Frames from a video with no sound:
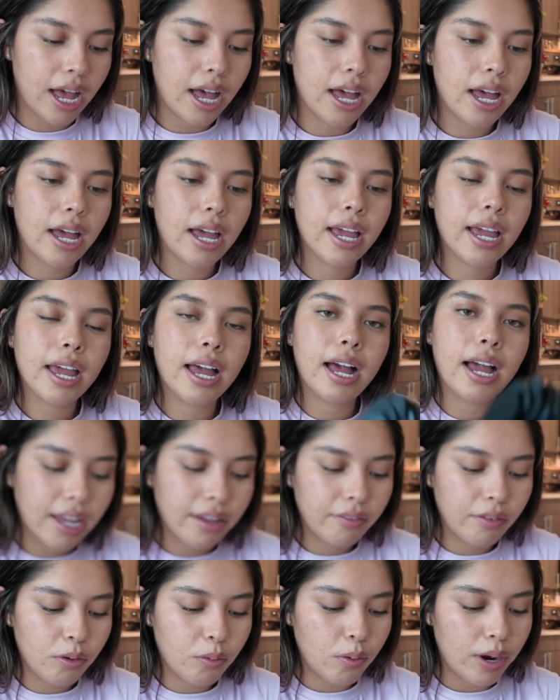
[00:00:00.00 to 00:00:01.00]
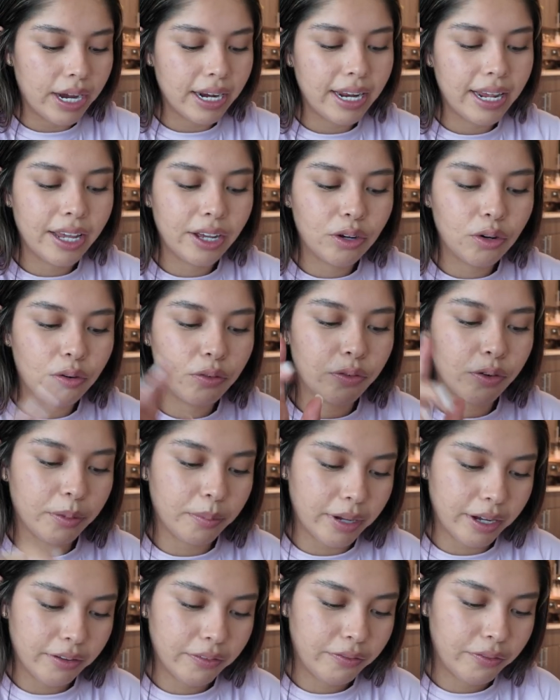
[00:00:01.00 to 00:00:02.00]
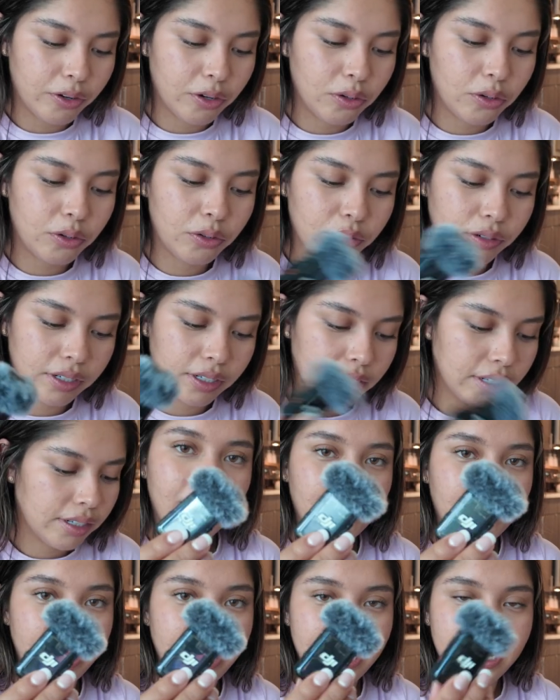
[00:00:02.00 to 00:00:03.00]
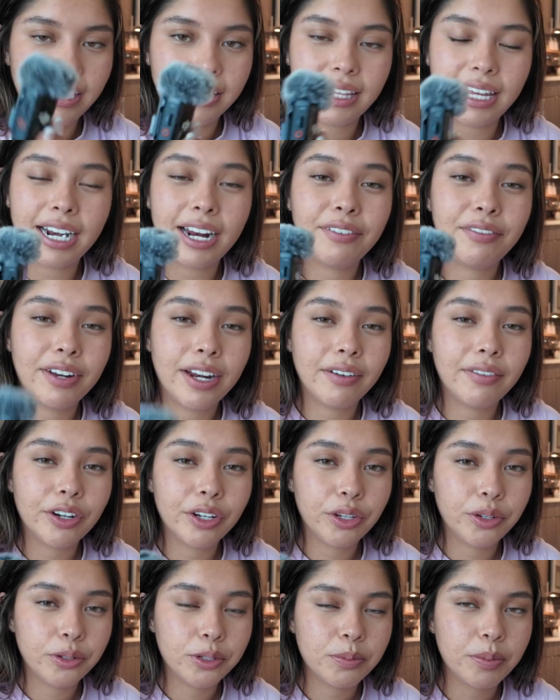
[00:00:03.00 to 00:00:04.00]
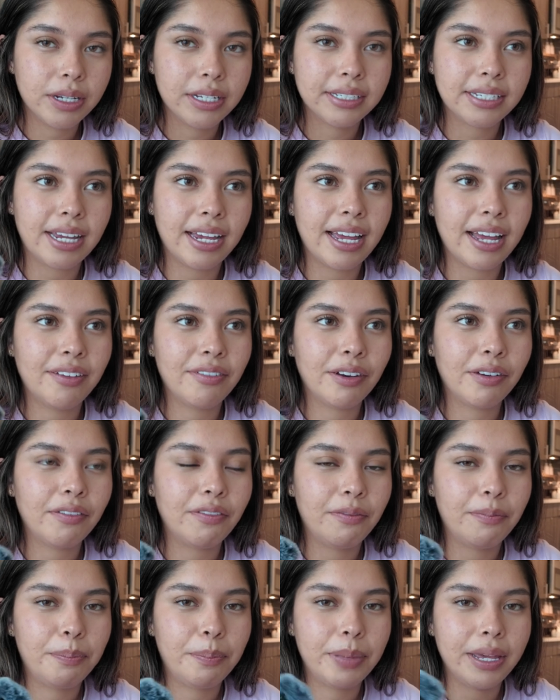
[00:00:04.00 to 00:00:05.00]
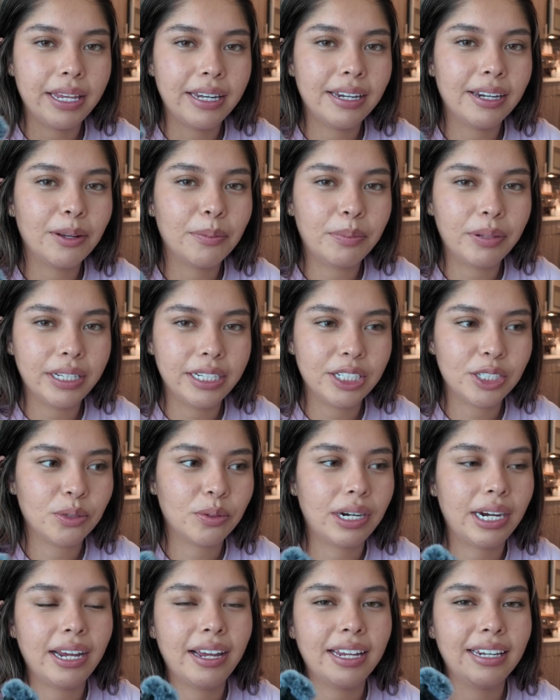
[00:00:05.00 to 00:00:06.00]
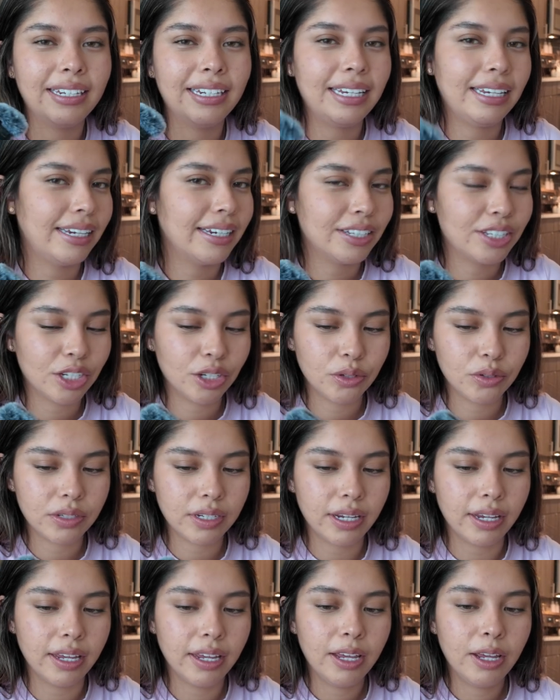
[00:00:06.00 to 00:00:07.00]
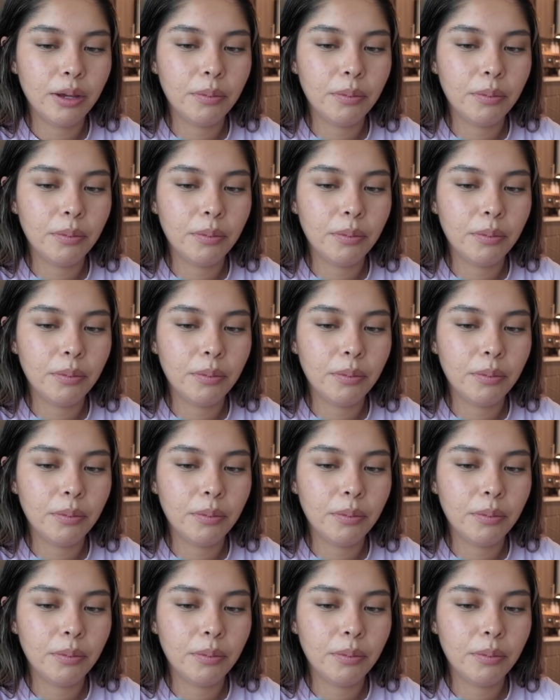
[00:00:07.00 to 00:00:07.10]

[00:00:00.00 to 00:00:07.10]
I have a wide angle for my phone, a mic that I've never used because I haven't been in a place where I needed to use it.